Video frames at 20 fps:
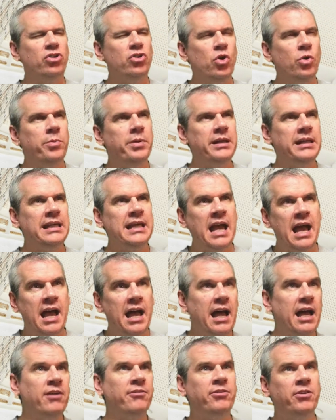Nobody
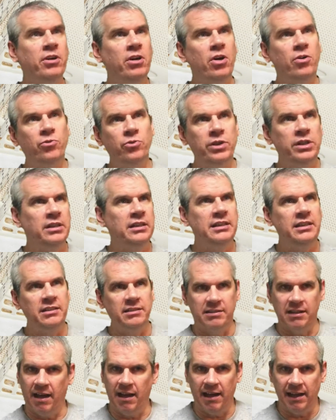ever really
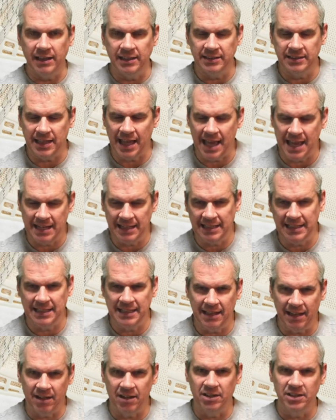dies,
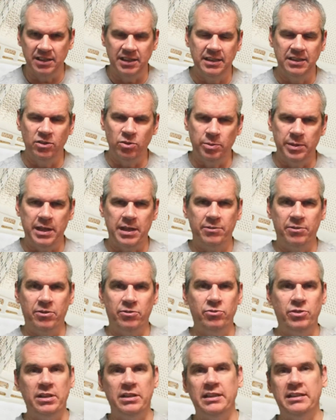N-E-R-D, nobody
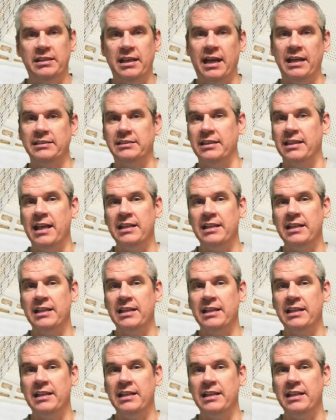ever really dies.